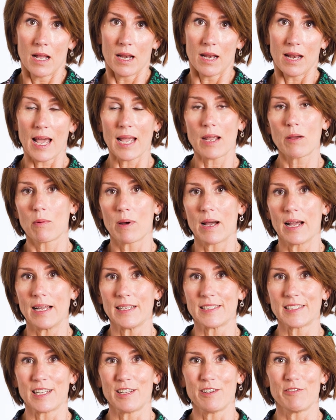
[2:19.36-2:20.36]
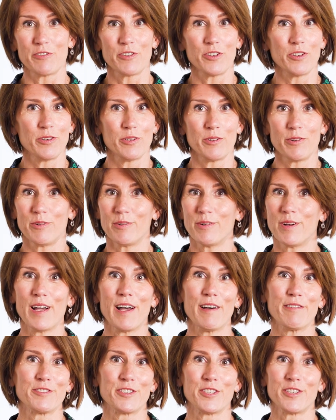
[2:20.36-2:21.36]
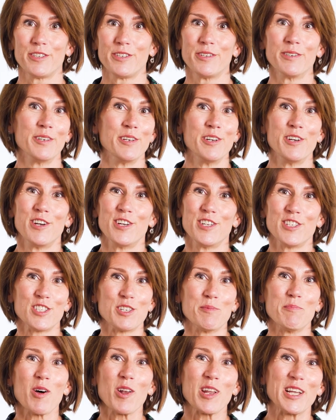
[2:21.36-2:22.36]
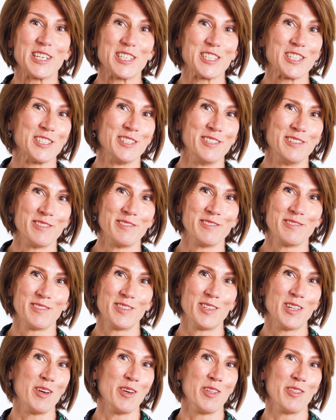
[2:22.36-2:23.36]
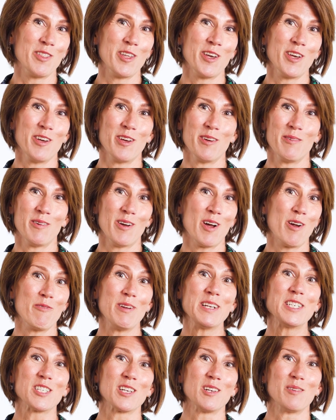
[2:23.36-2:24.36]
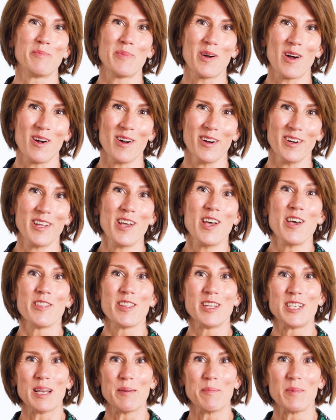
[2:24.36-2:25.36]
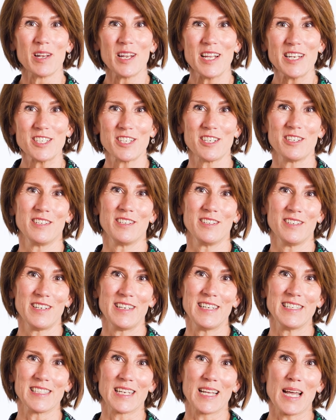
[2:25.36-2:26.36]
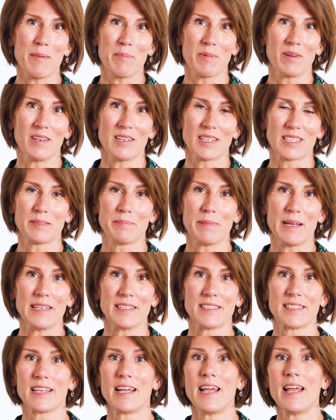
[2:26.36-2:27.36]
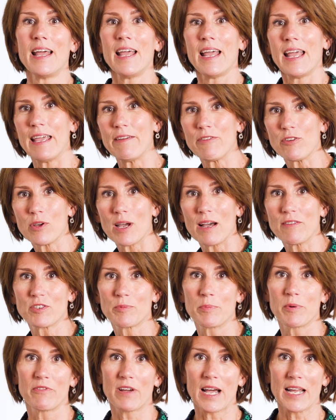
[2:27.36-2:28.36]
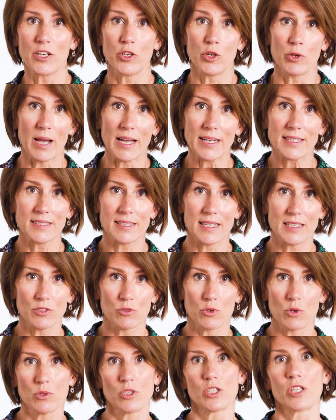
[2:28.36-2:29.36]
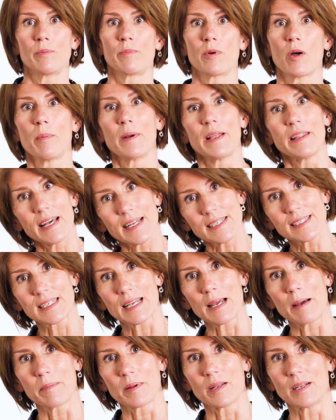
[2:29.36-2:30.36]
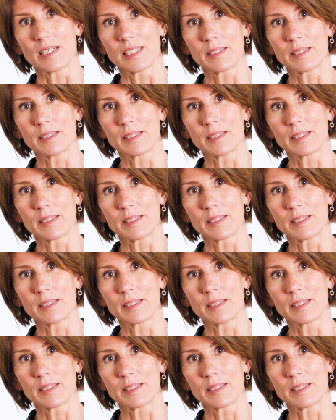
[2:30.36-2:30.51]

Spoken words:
Likewise, if you have to demolish the original barn, the demolition is a capital expense. If you have to provide a new access road to the property, that's a capital